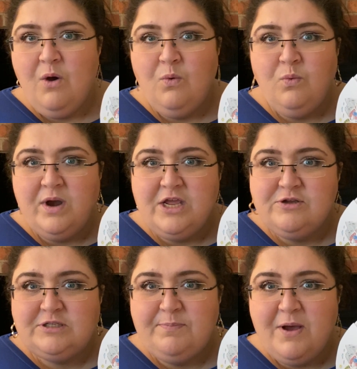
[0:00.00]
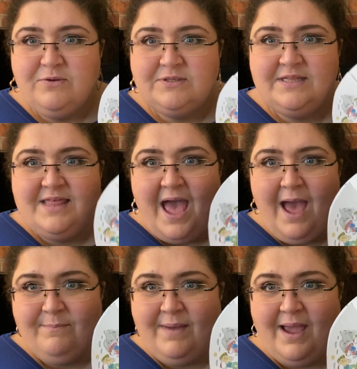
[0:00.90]
What do you suppose
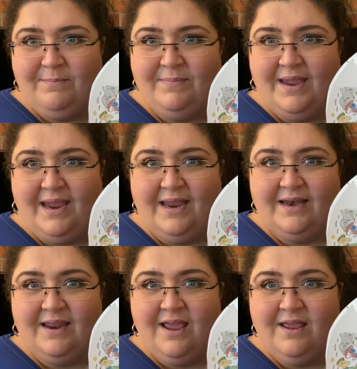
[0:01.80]
that might mean?